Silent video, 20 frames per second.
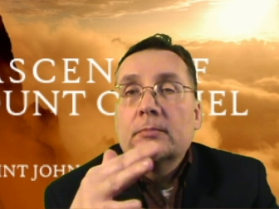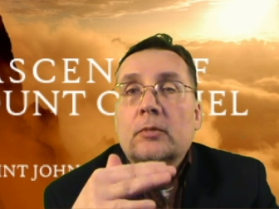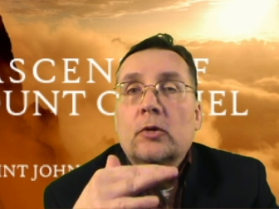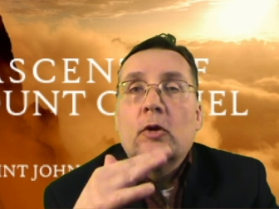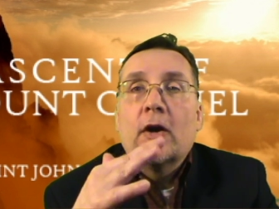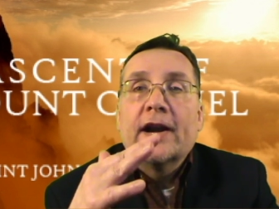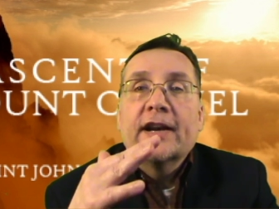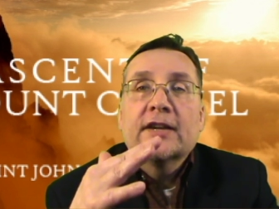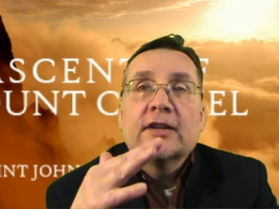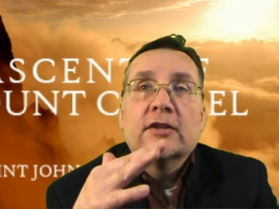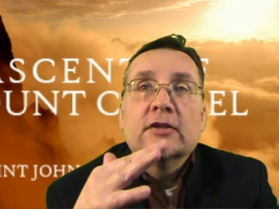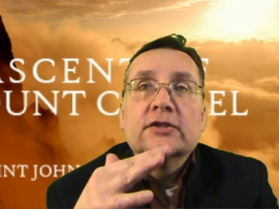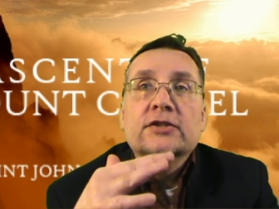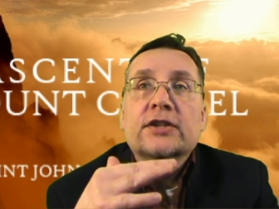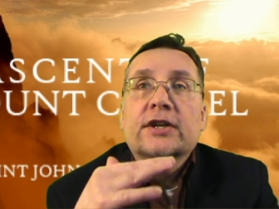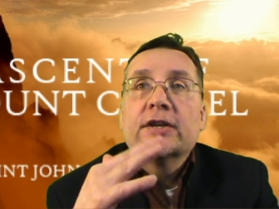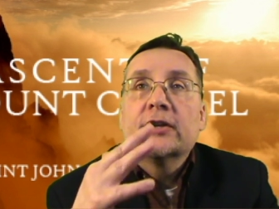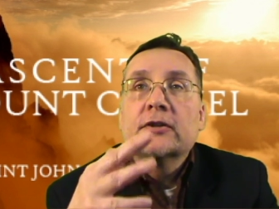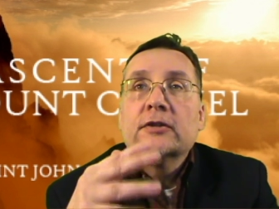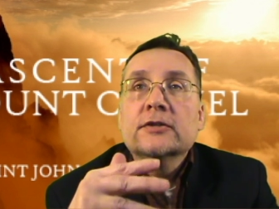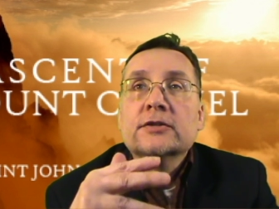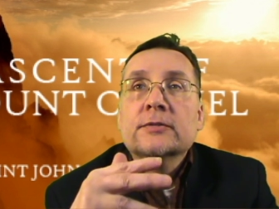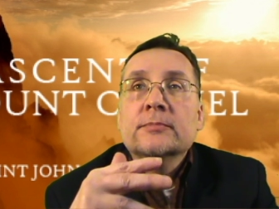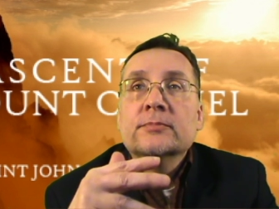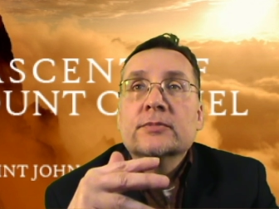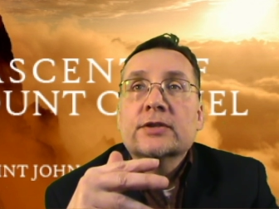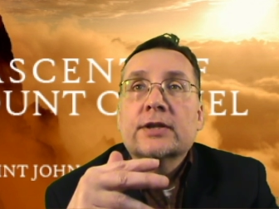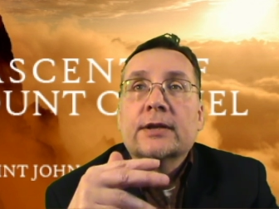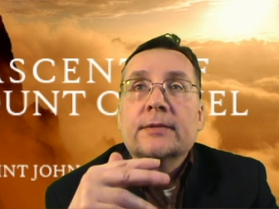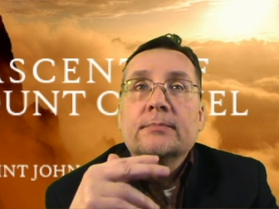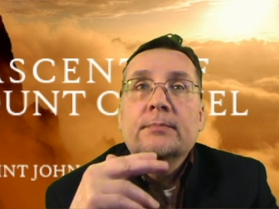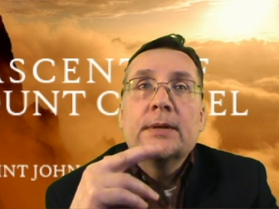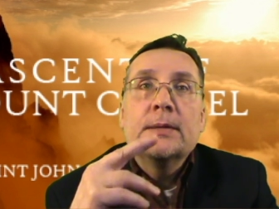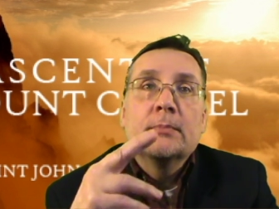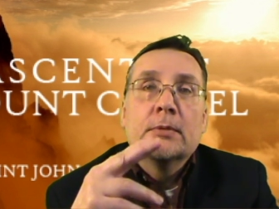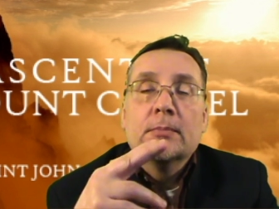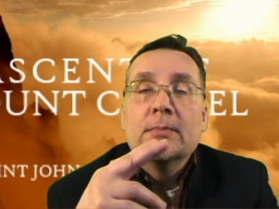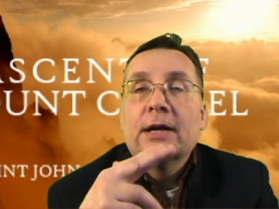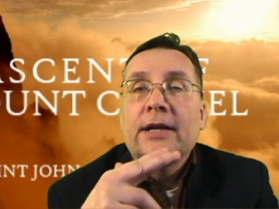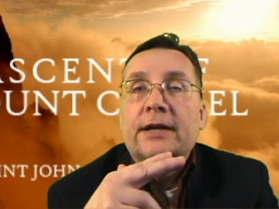miraculous charisms that
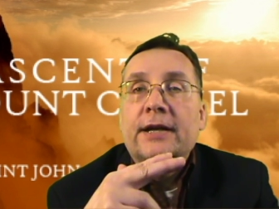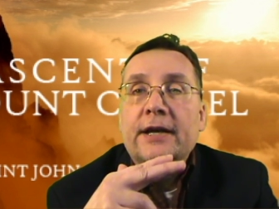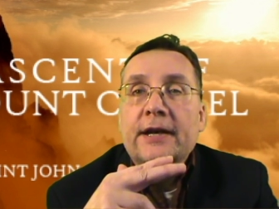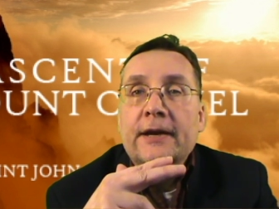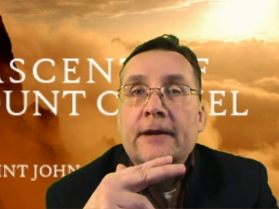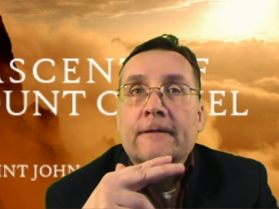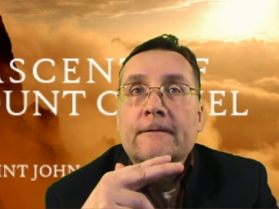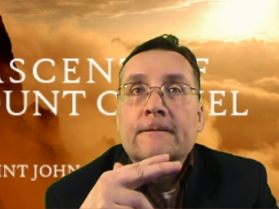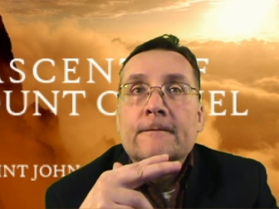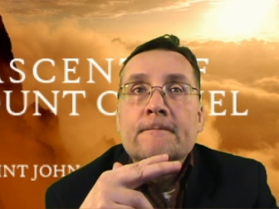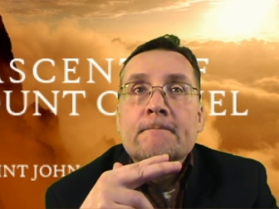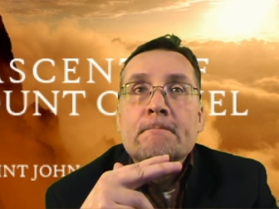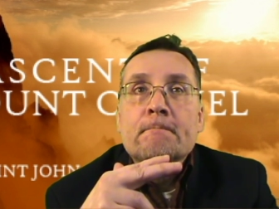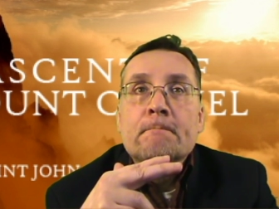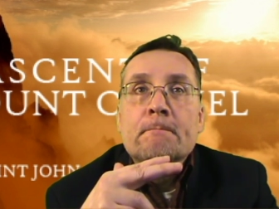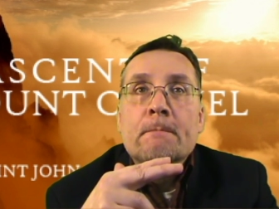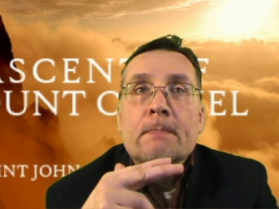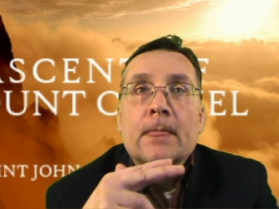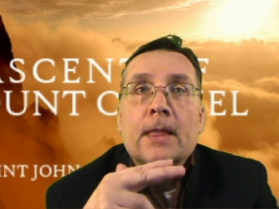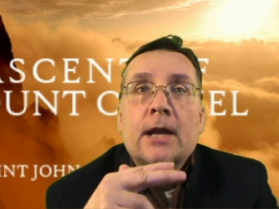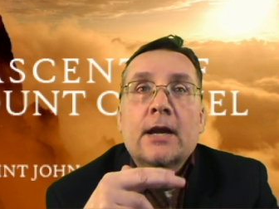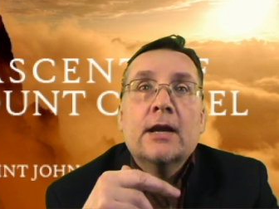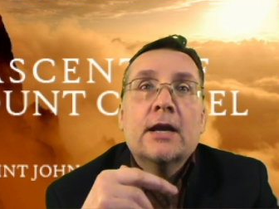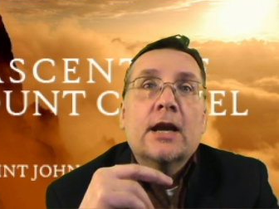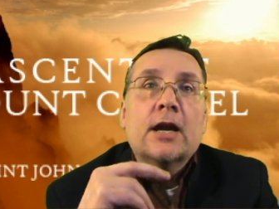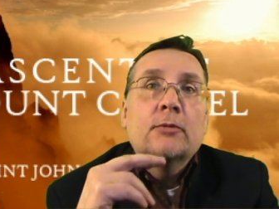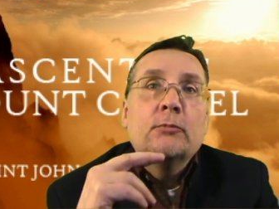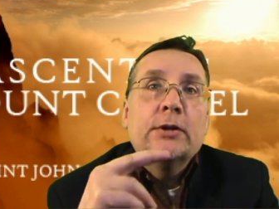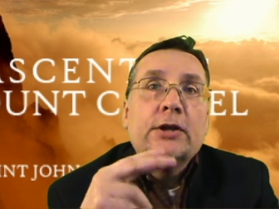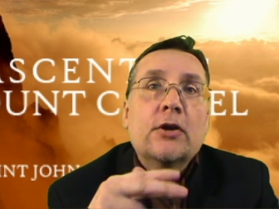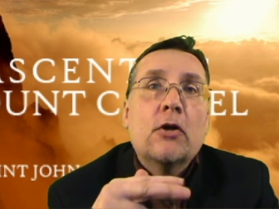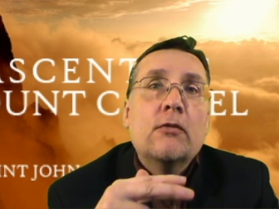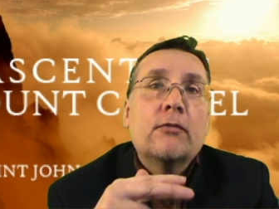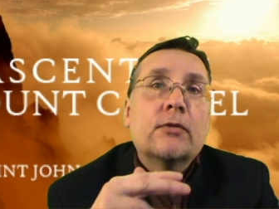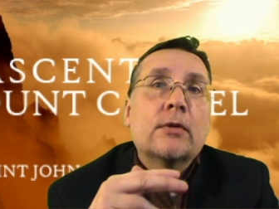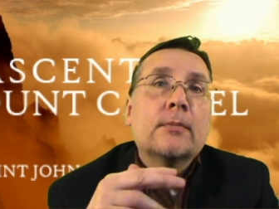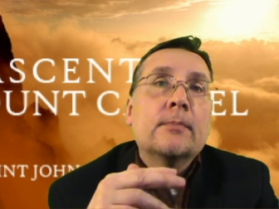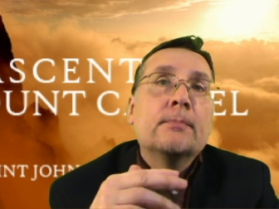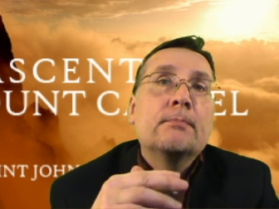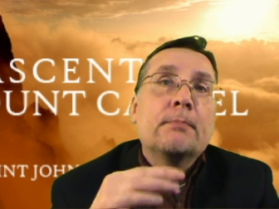people might have. And we know
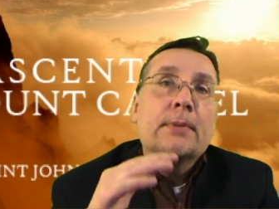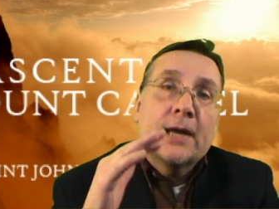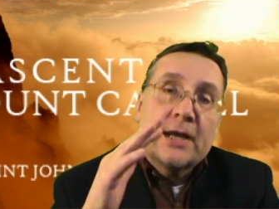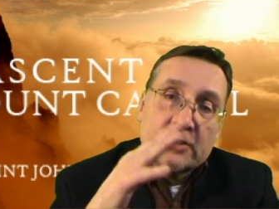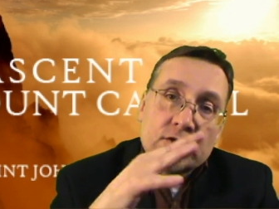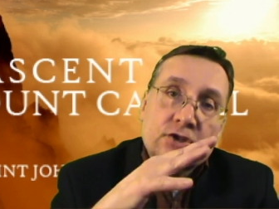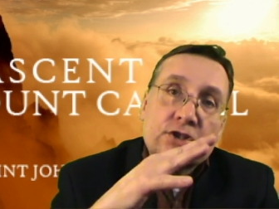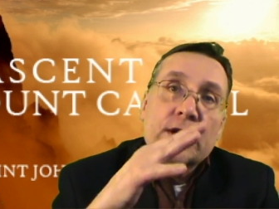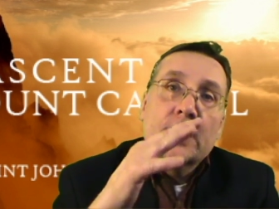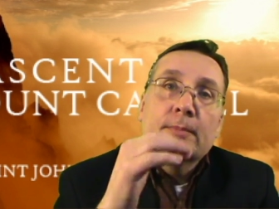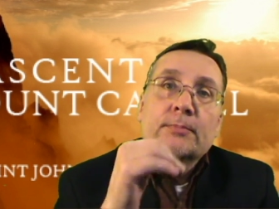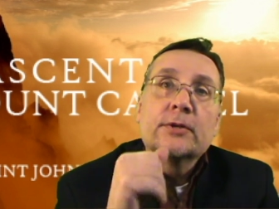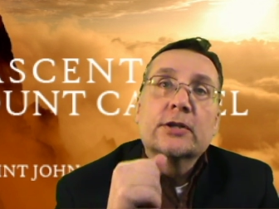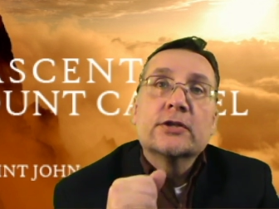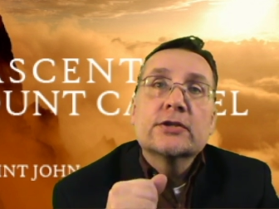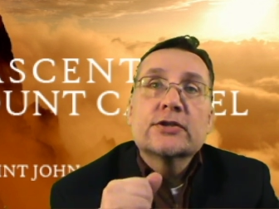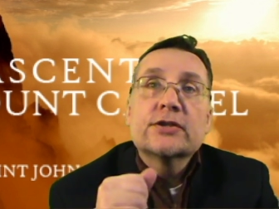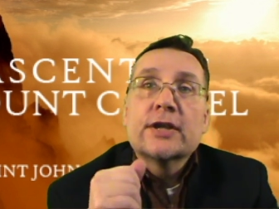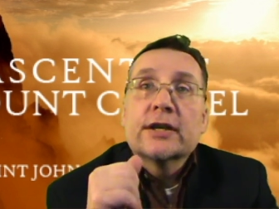from past chapters